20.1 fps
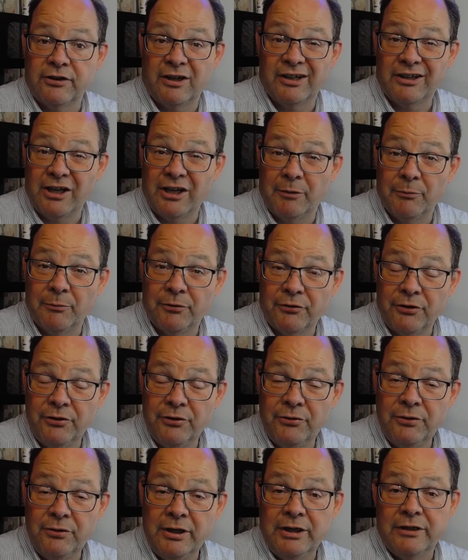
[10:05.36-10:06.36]
of come through.
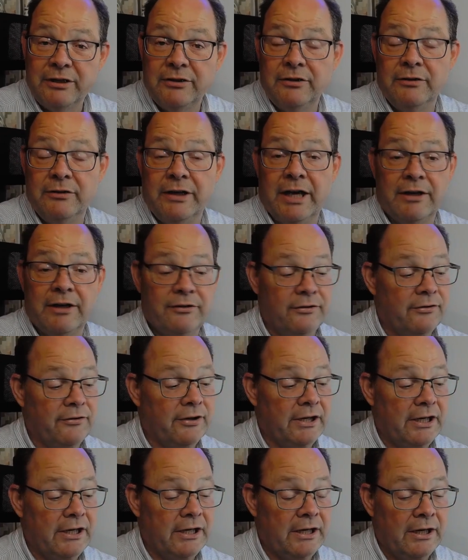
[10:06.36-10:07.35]
You get
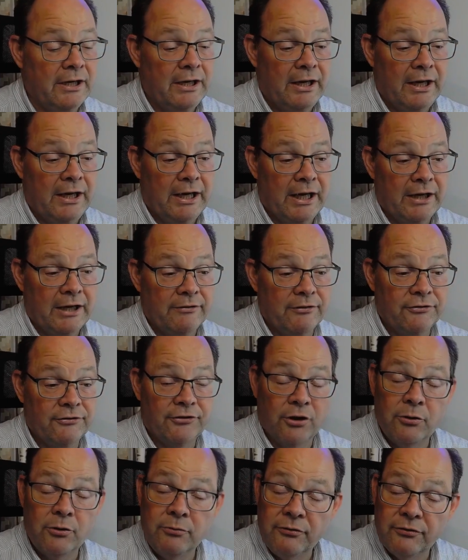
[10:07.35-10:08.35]
the
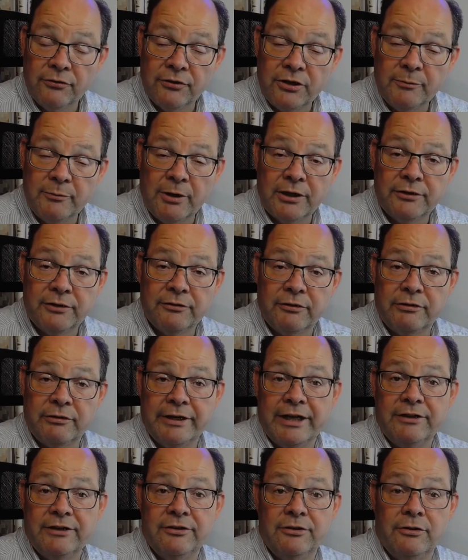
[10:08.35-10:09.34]
zones that you might have
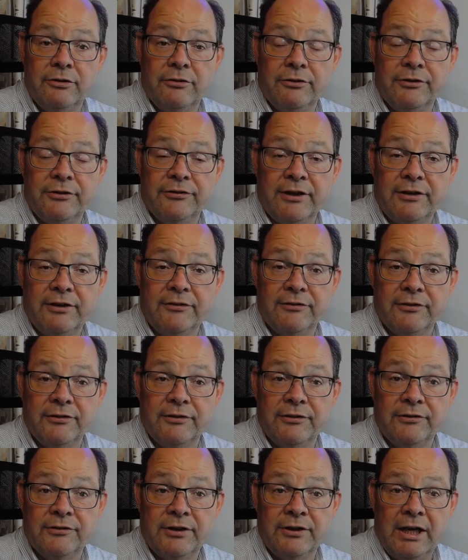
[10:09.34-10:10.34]
created on the
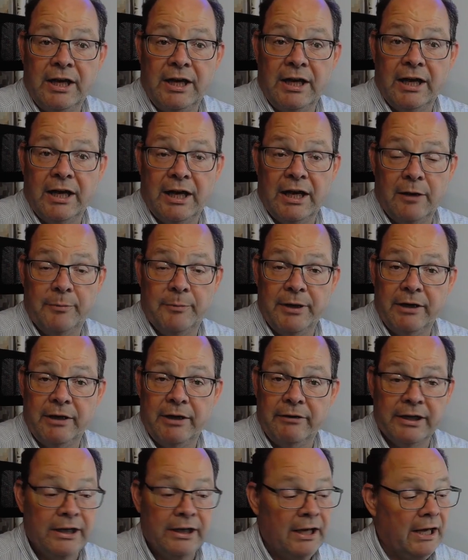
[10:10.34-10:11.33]
sensors
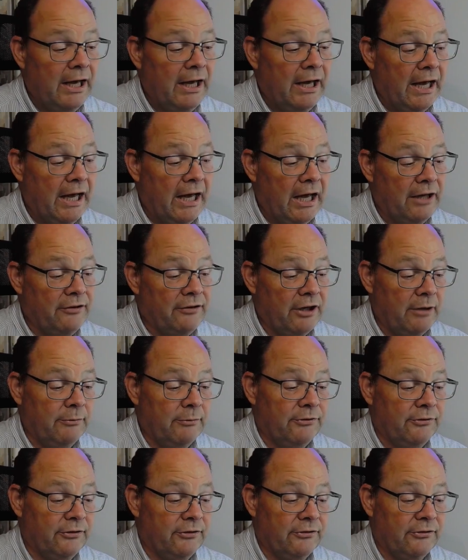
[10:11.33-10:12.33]
appearing, and I was
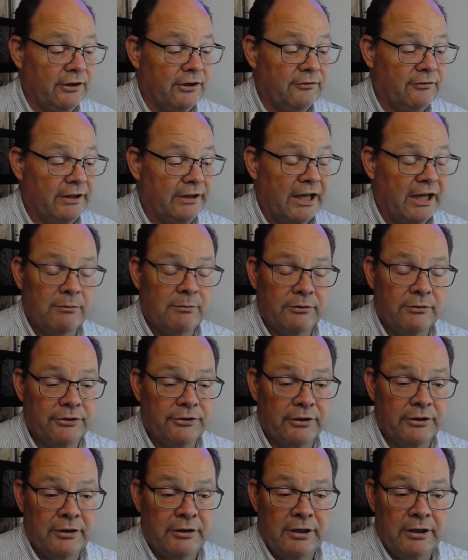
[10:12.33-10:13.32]
successfully able to
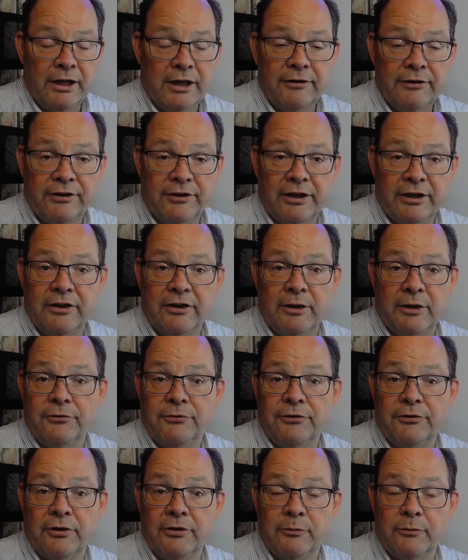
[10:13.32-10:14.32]
set it up
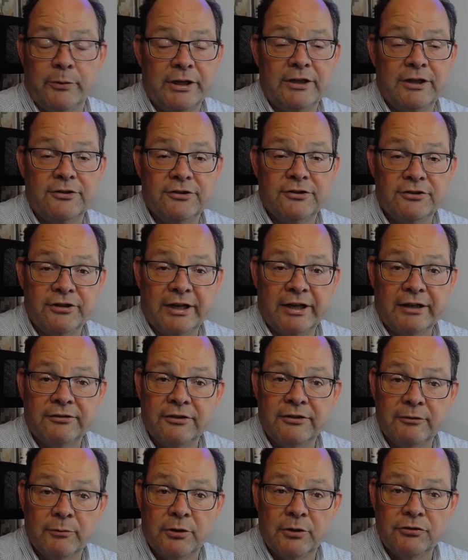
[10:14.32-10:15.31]
so that when it detected
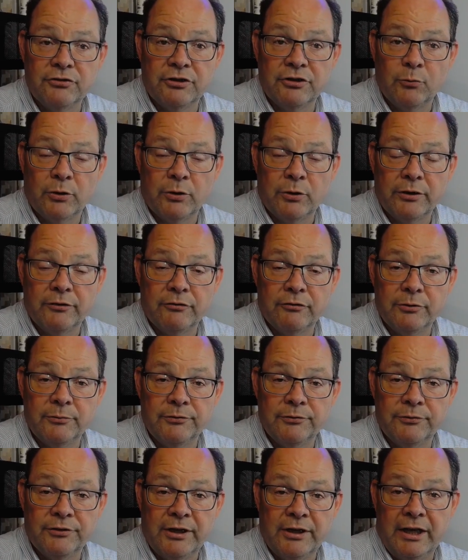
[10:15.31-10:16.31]
motion in one of the rooms,
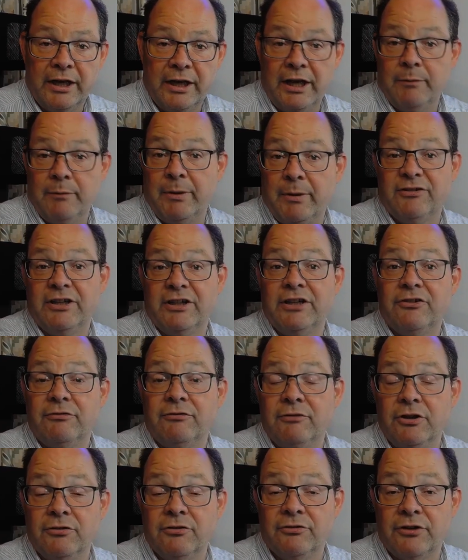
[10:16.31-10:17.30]
it basically
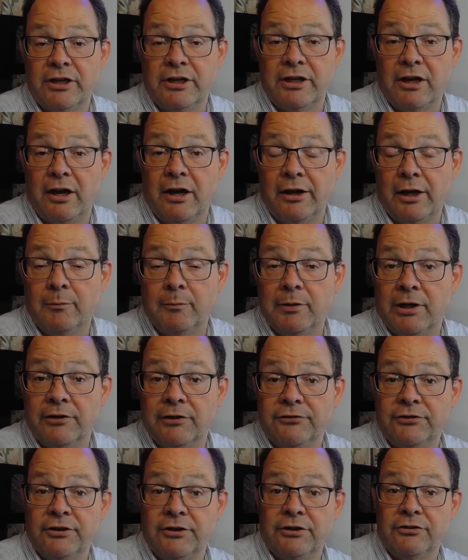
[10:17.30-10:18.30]
used the IR
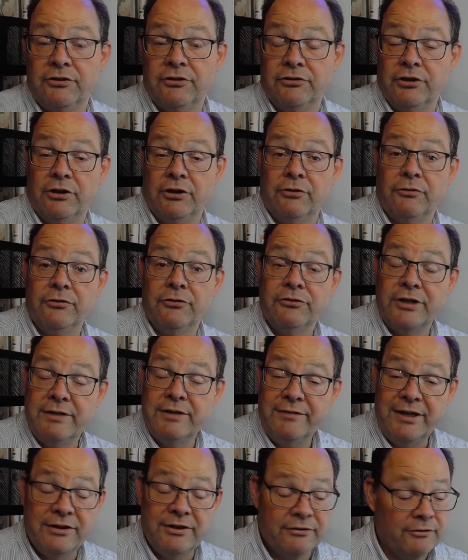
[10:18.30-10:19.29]
blaster to turn on the TV
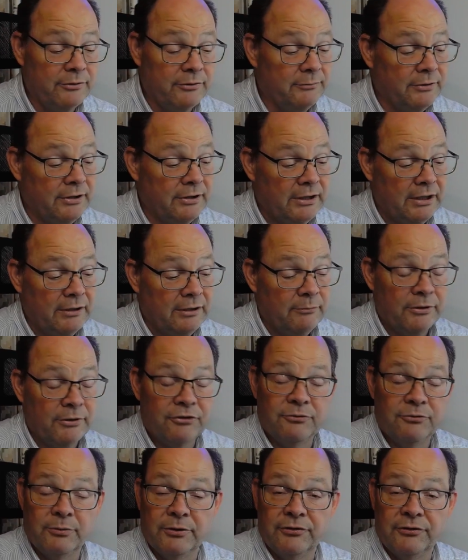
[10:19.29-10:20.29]
in the room, which
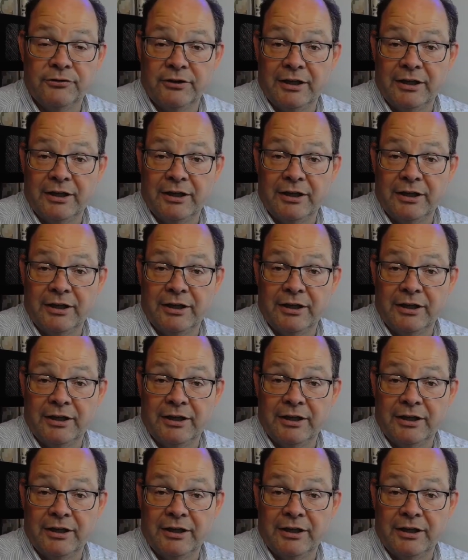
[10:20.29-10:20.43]
was